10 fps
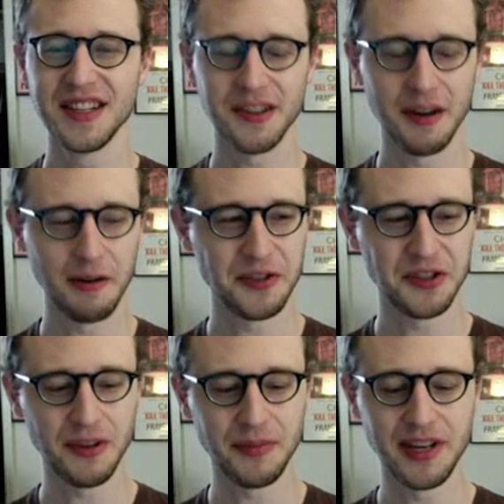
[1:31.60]
so I wrote the
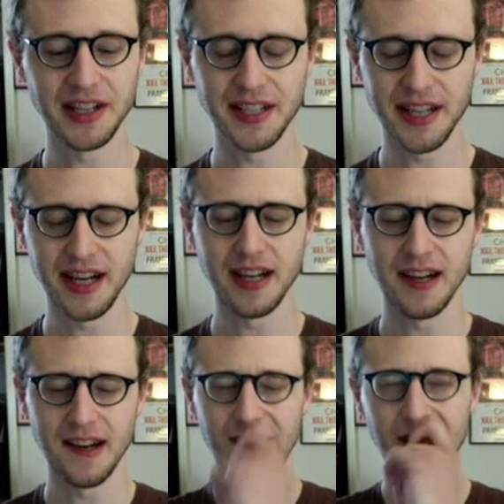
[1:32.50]
script the next
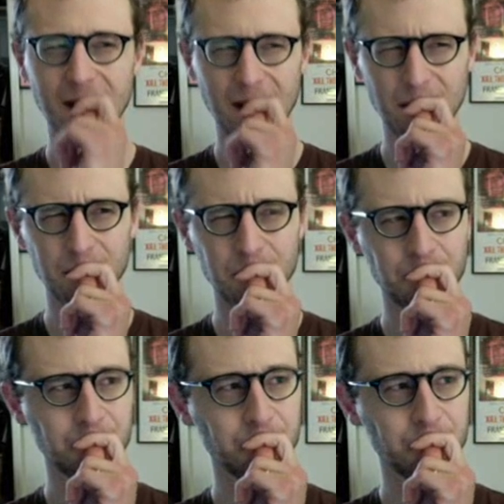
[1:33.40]
day. Um,